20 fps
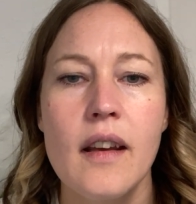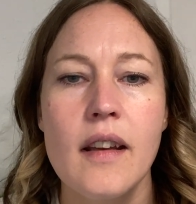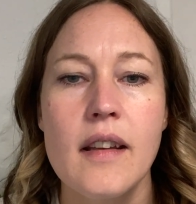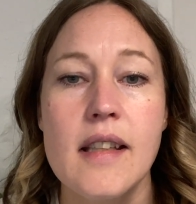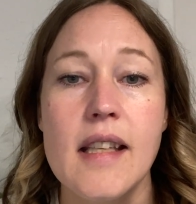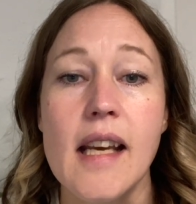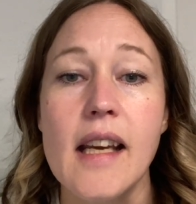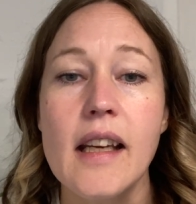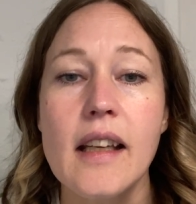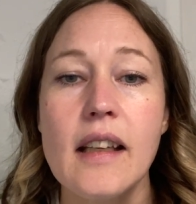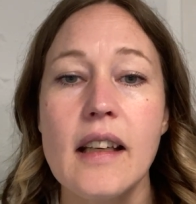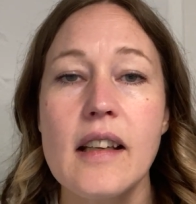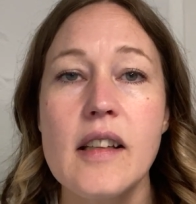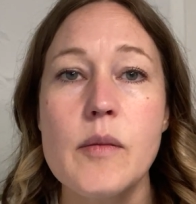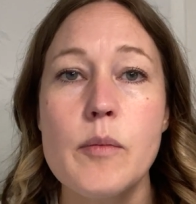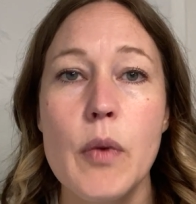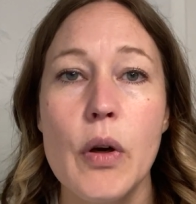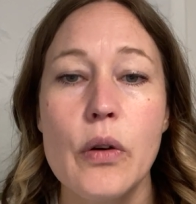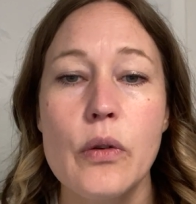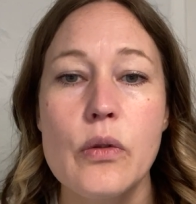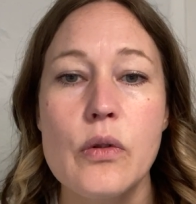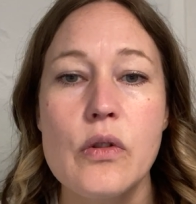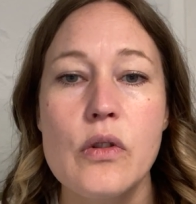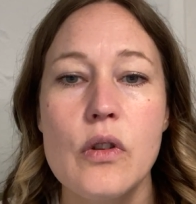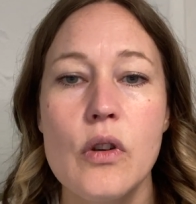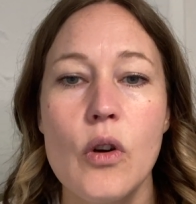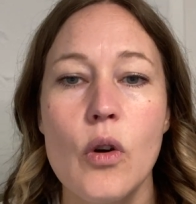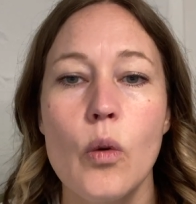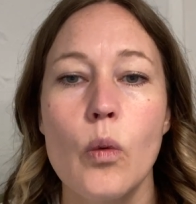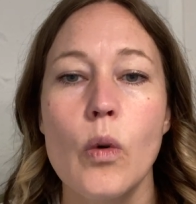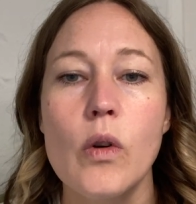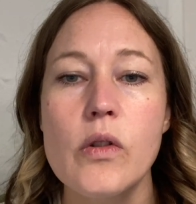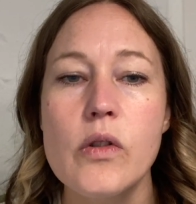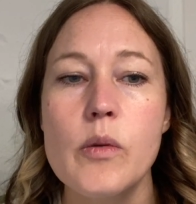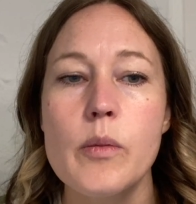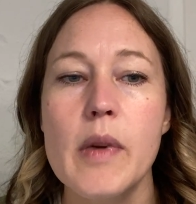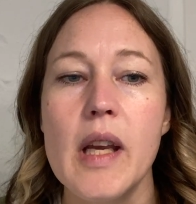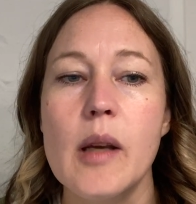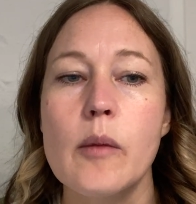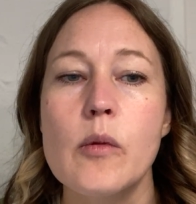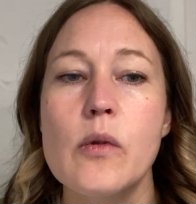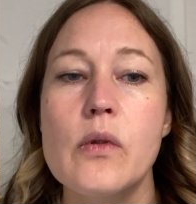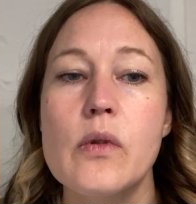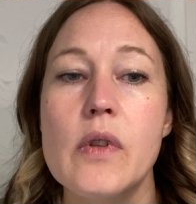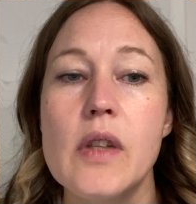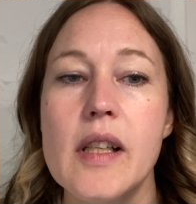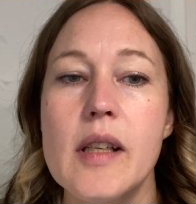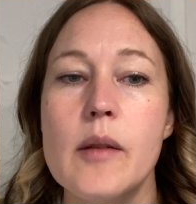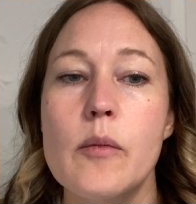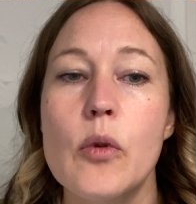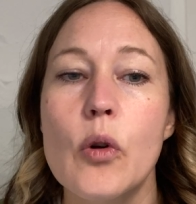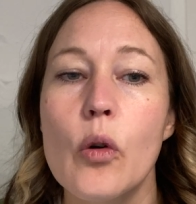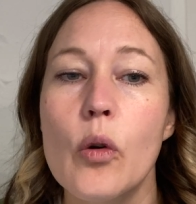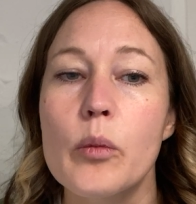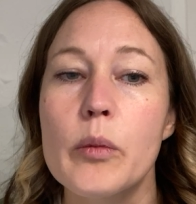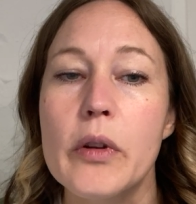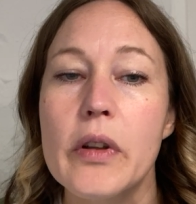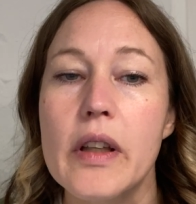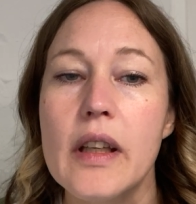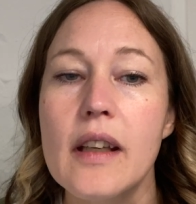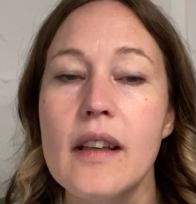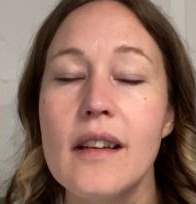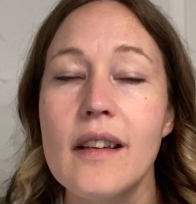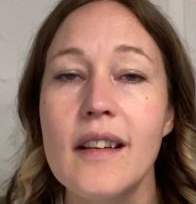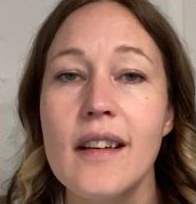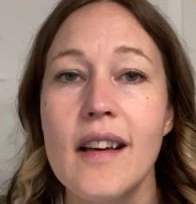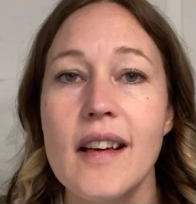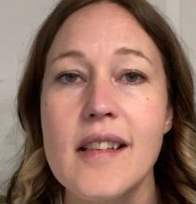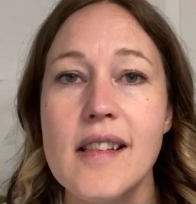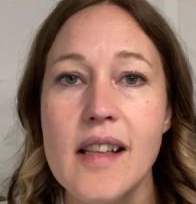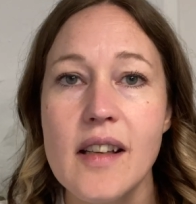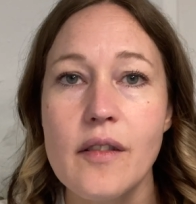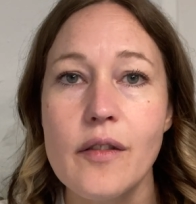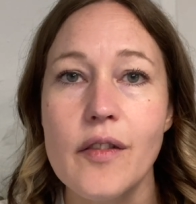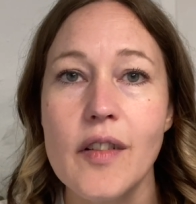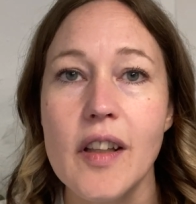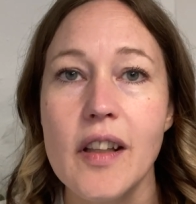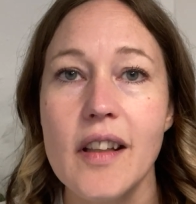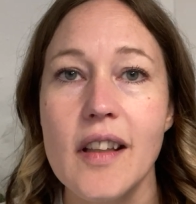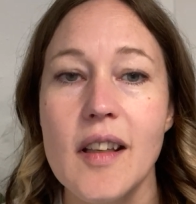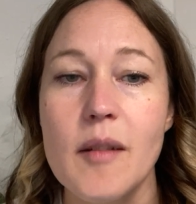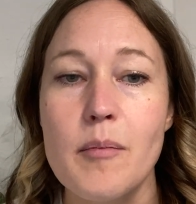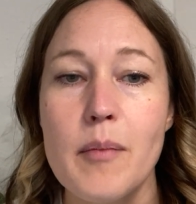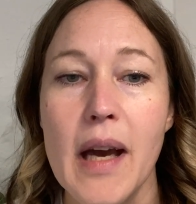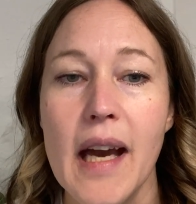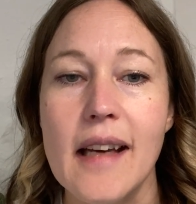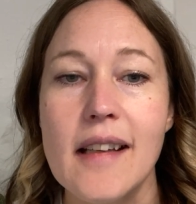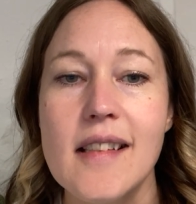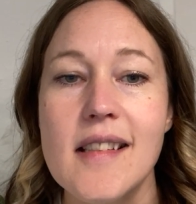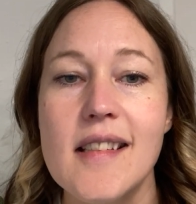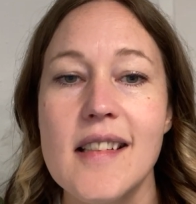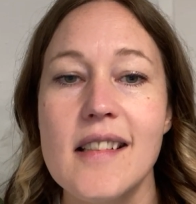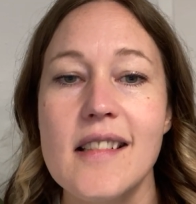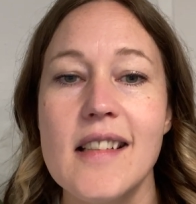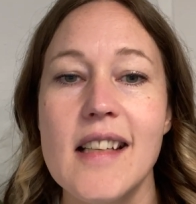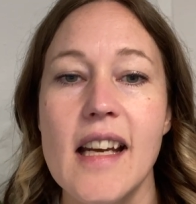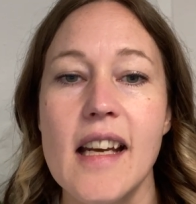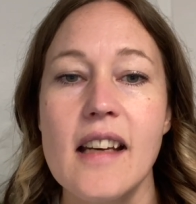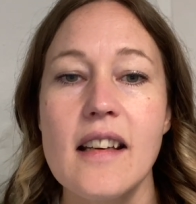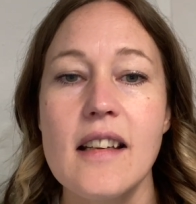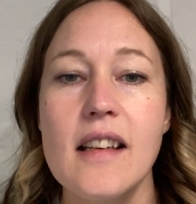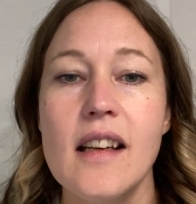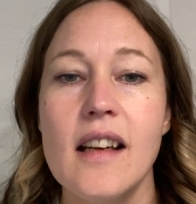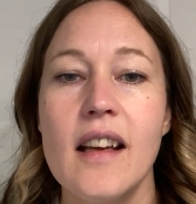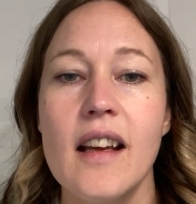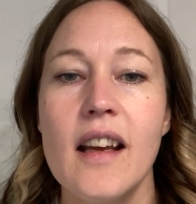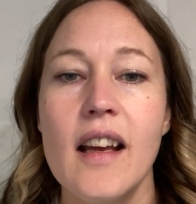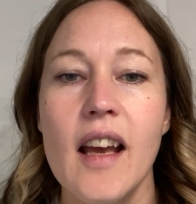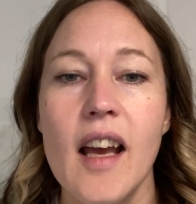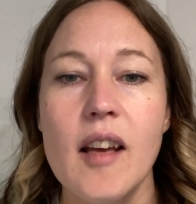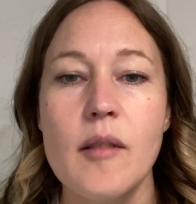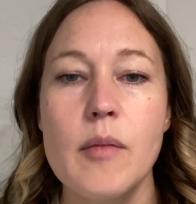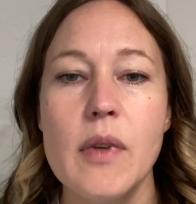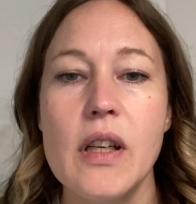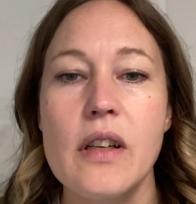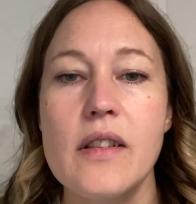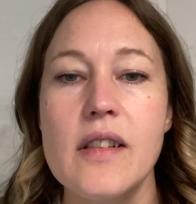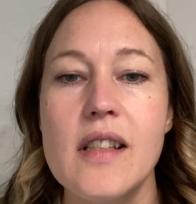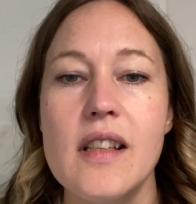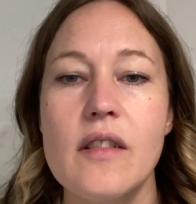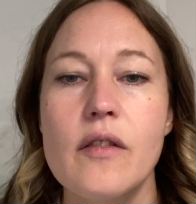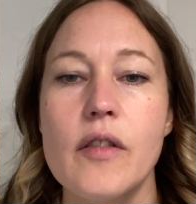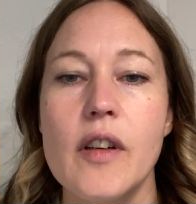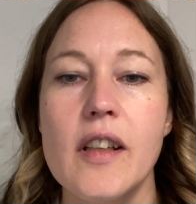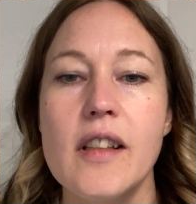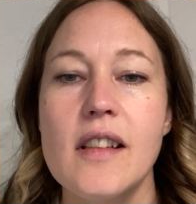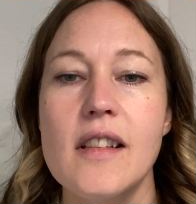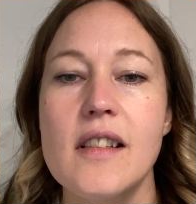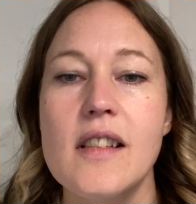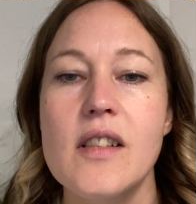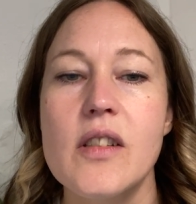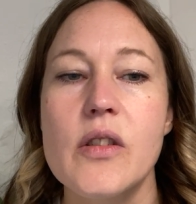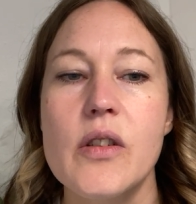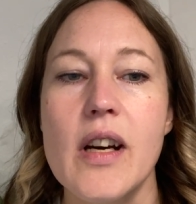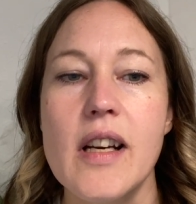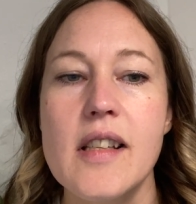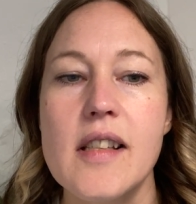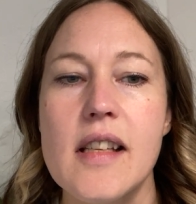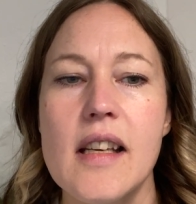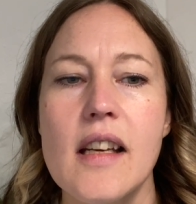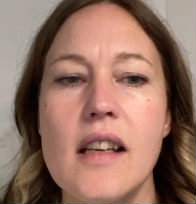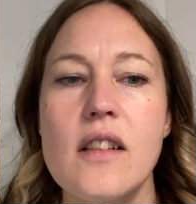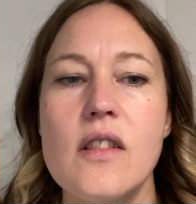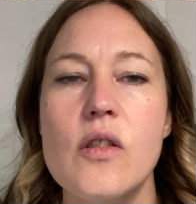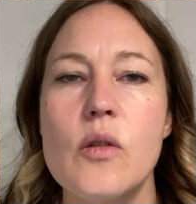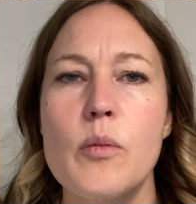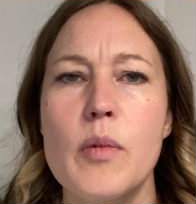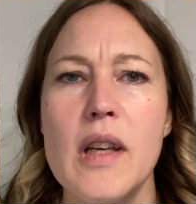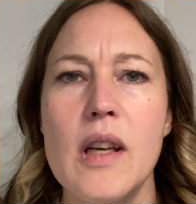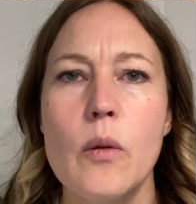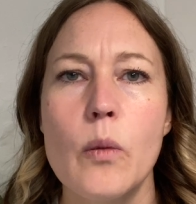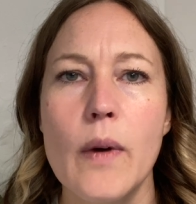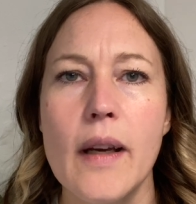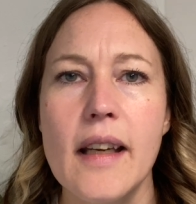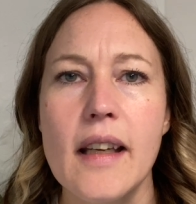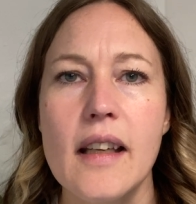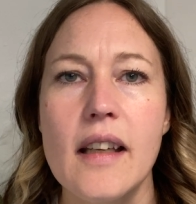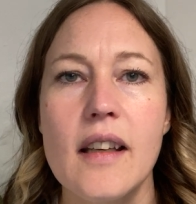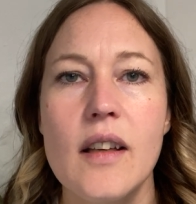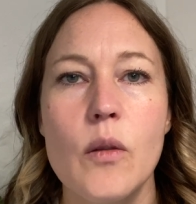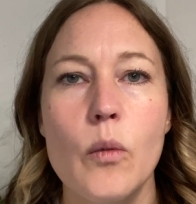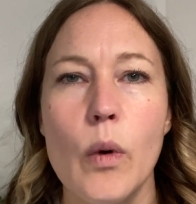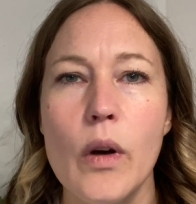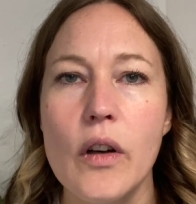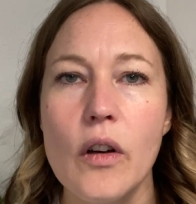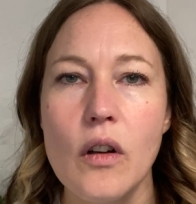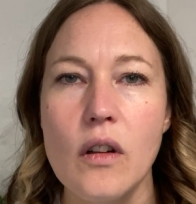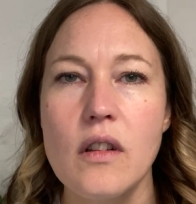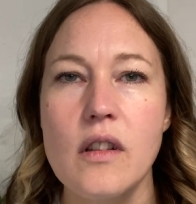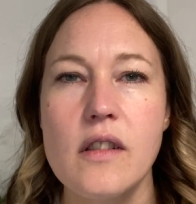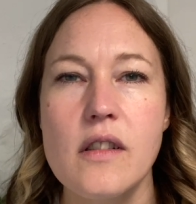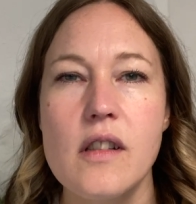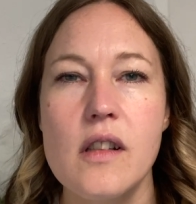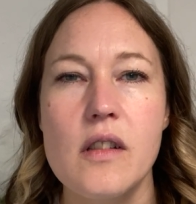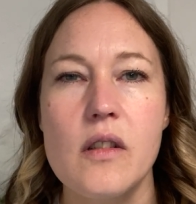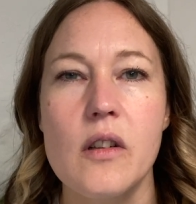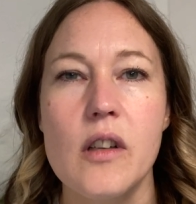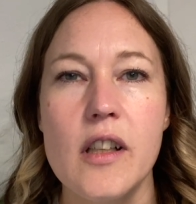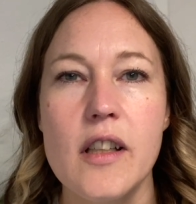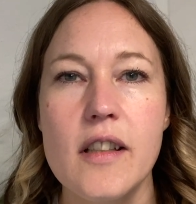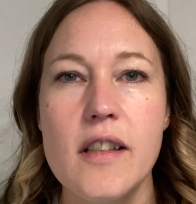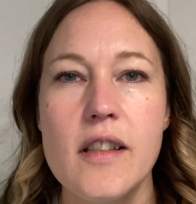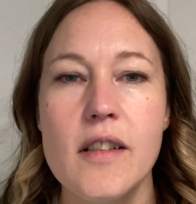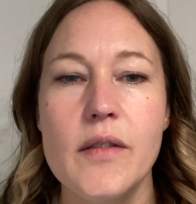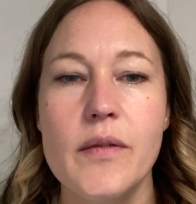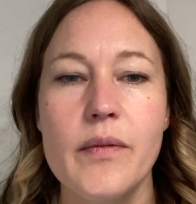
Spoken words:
They, as most, want to be able to sleep normally as they feel it impacts their day and because they find it distressing to be awake when all others aren't.